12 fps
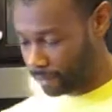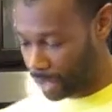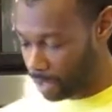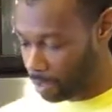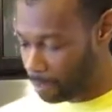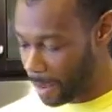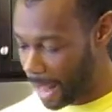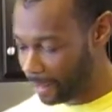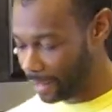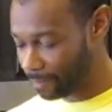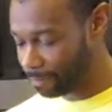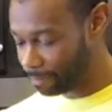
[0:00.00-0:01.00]

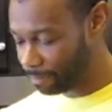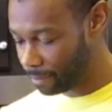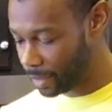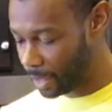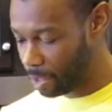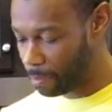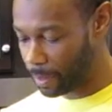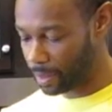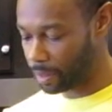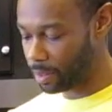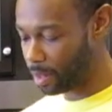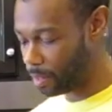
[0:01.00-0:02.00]
mallet, put
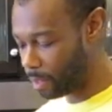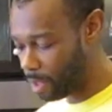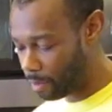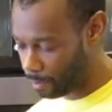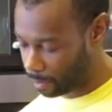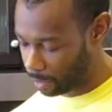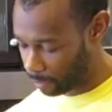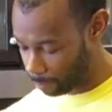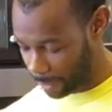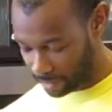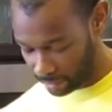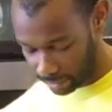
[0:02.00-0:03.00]
the salt.
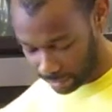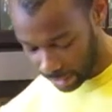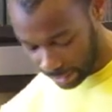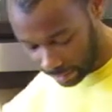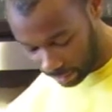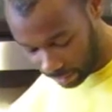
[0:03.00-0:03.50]
Basically, got